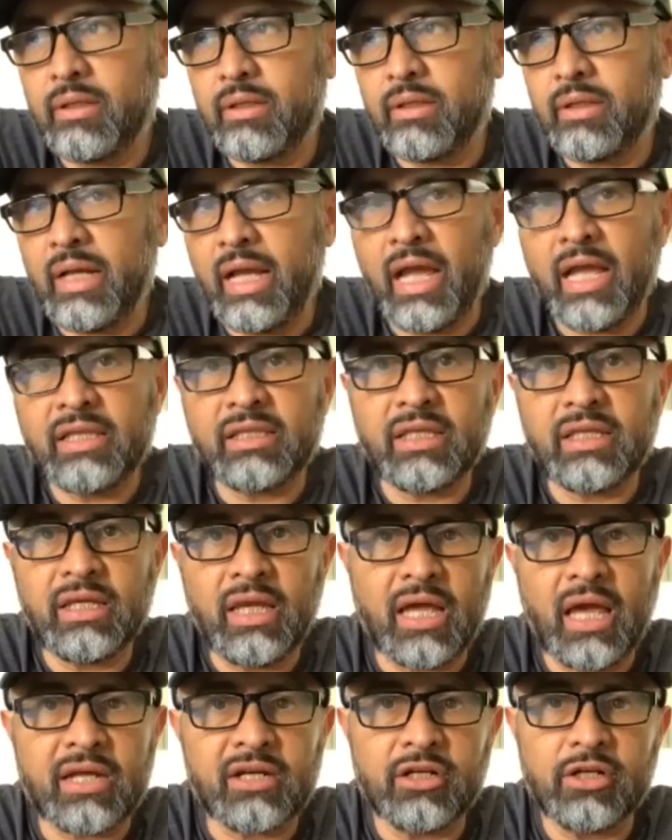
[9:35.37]
Andy
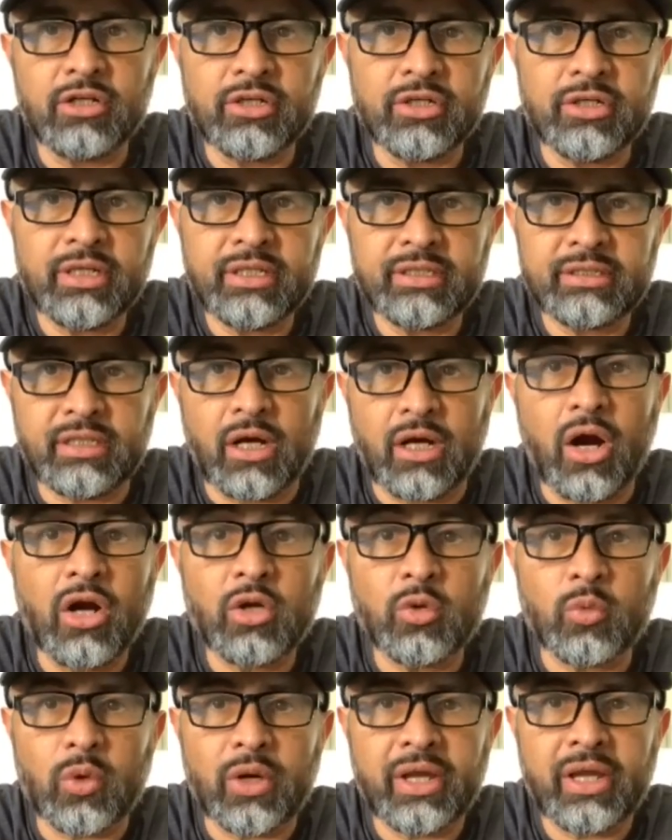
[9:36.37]
had to learn it the
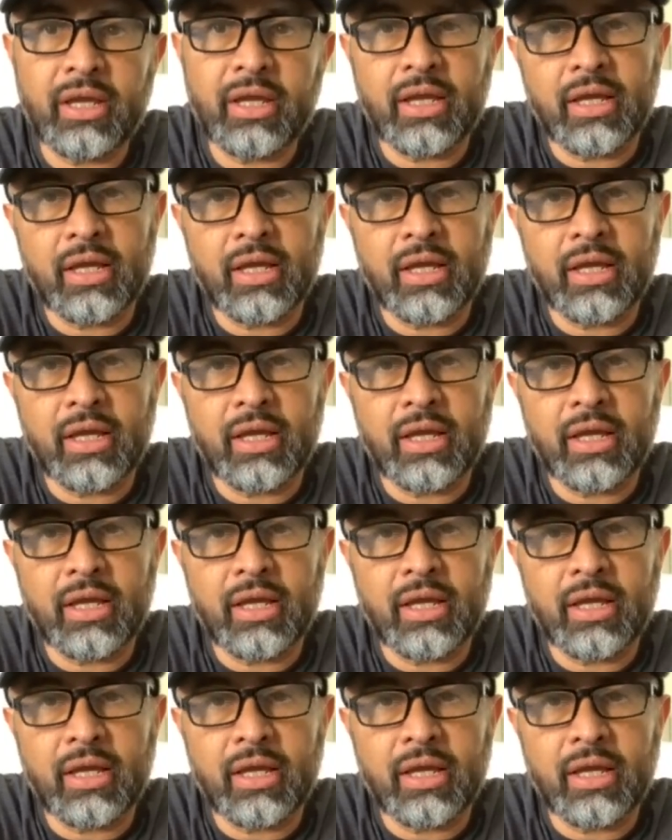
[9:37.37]
hard way,